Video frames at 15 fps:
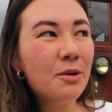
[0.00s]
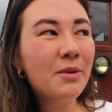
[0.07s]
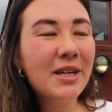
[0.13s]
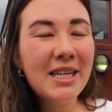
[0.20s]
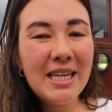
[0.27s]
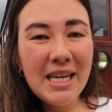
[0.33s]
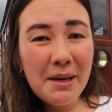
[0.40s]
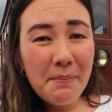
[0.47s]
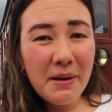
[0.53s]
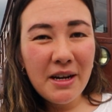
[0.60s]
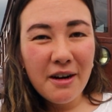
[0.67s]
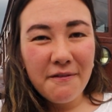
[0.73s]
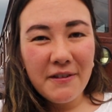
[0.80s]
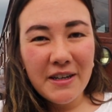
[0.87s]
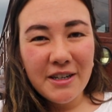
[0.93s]
we're keeping
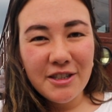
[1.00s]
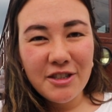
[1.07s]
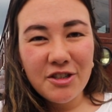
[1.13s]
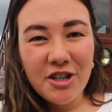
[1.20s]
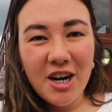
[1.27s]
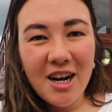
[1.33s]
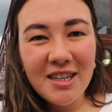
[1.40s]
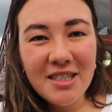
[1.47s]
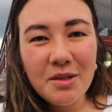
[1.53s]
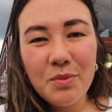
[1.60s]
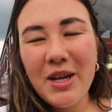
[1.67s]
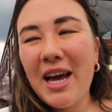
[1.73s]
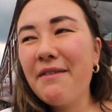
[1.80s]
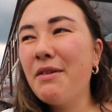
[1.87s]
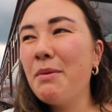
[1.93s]
our fingers crossed. We
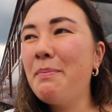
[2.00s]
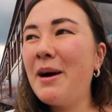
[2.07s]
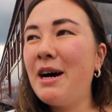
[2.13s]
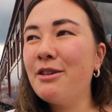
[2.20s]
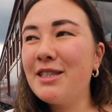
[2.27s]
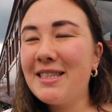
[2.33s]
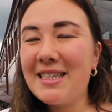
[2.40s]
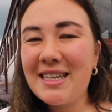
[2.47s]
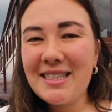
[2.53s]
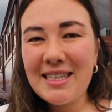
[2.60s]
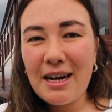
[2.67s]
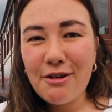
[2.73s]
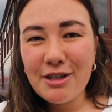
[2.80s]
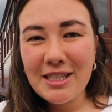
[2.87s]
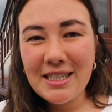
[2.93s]
have about 6
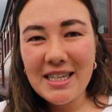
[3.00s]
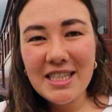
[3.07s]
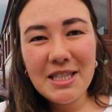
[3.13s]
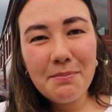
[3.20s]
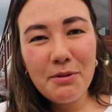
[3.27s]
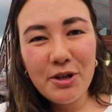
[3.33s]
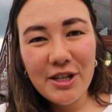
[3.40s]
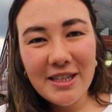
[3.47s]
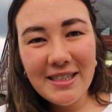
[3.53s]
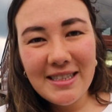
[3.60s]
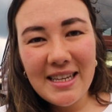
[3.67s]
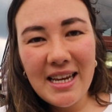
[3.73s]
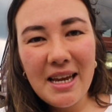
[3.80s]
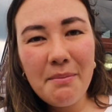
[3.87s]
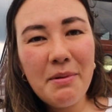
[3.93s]
hours to explore the
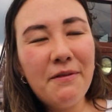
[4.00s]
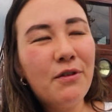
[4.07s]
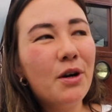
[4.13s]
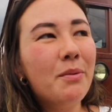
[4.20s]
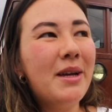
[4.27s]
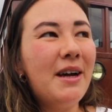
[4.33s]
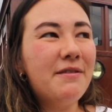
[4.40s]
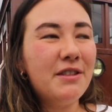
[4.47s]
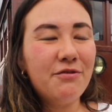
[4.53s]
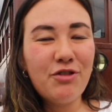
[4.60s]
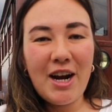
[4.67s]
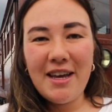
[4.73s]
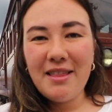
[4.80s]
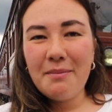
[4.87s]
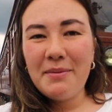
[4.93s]
city before we have to
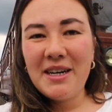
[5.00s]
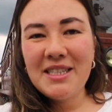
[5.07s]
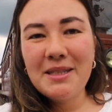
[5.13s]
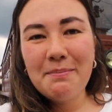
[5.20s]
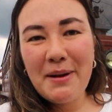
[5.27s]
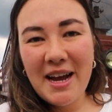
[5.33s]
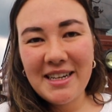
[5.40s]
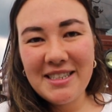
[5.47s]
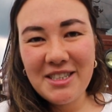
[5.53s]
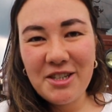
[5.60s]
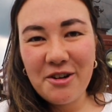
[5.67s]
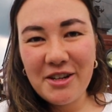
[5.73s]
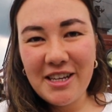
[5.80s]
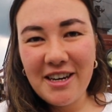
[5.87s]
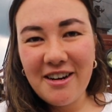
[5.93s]
ride the bus back to
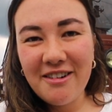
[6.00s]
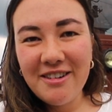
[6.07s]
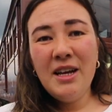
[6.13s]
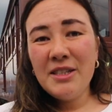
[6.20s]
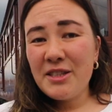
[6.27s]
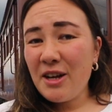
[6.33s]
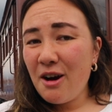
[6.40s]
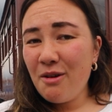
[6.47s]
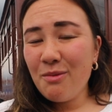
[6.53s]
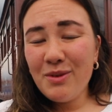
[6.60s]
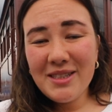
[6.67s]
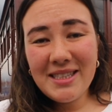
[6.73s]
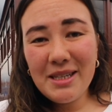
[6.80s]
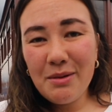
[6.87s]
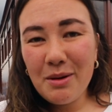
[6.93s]
Tokyo. So we'll
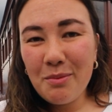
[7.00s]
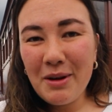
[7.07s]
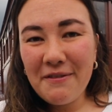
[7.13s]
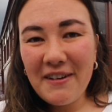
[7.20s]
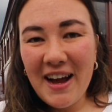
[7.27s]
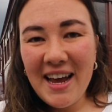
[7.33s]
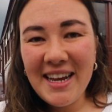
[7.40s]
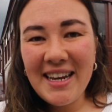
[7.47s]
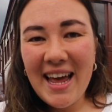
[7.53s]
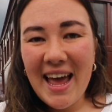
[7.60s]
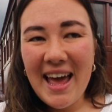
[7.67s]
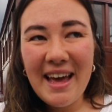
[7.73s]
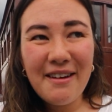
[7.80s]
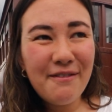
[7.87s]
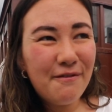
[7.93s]
see what we find,
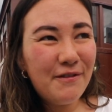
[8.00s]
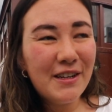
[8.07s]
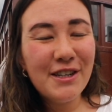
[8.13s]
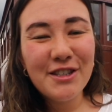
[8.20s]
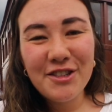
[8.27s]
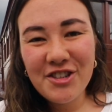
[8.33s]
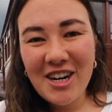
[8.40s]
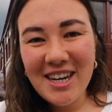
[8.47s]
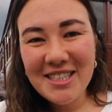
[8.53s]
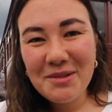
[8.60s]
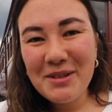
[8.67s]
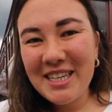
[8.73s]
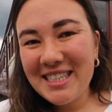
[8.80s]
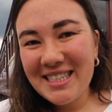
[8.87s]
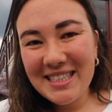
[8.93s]
and fingers crossed we
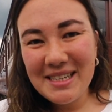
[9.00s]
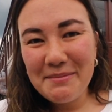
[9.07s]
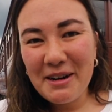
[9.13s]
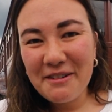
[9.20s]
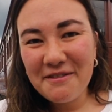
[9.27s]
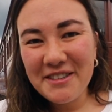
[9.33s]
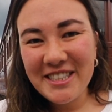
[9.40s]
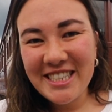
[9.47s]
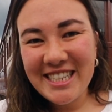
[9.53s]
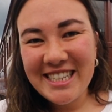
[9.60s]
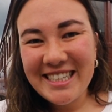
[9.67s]
get to see Mount Fuji.